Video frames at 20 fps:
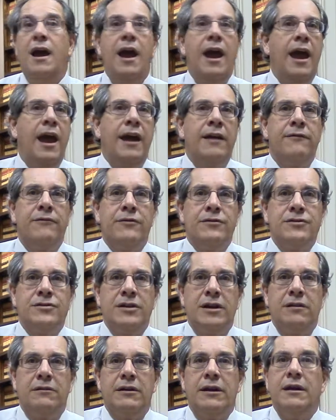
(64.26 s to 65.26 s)

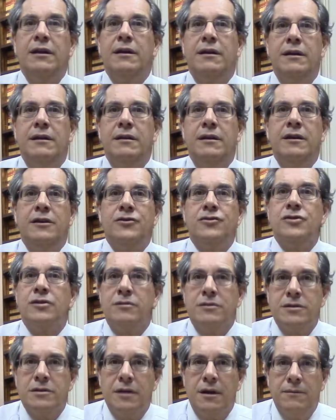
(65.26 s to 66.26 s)
adversary, the
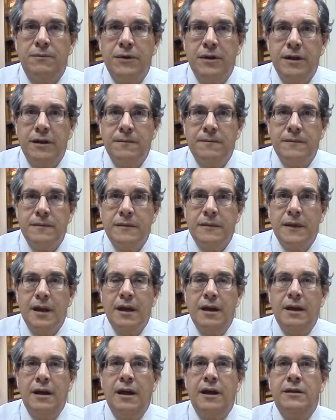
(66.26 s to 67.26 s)
insurance company.
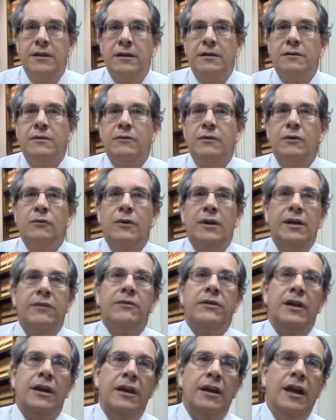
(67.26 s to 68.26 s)
And they're doing
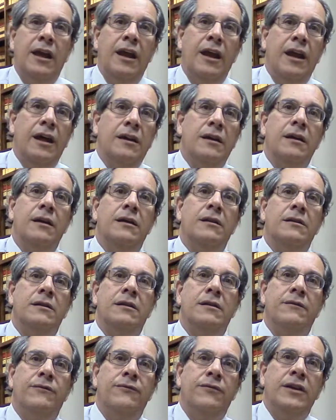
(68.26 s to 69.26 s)
whatever they can
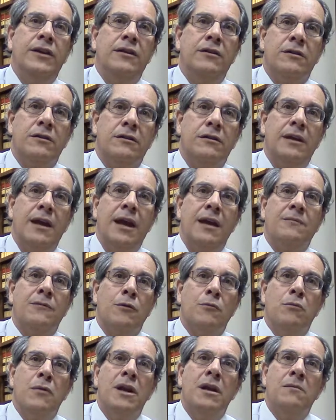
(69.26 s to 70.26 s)
to defeat your claim or
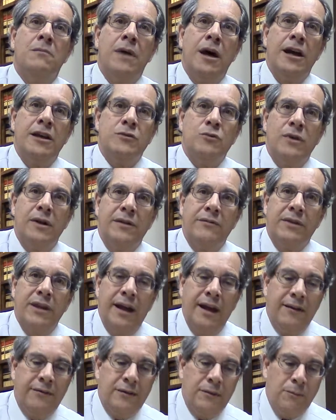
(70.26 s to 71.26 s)
minimize whatever they
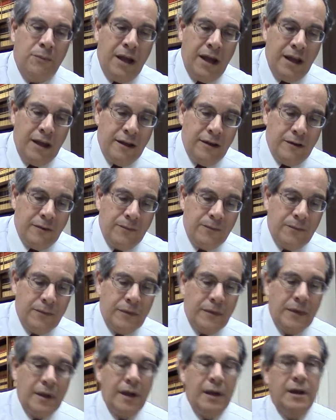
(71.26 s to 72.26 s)
have to pay you.
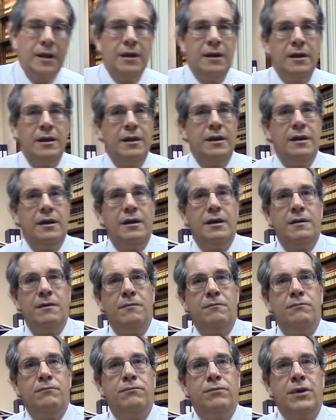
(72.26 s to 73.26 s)

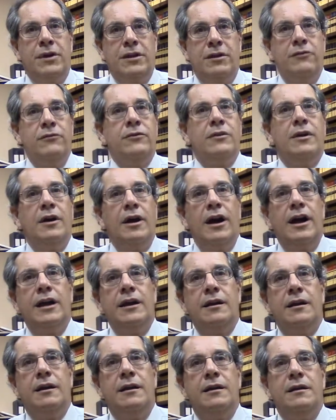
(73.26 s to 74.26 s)
But you've got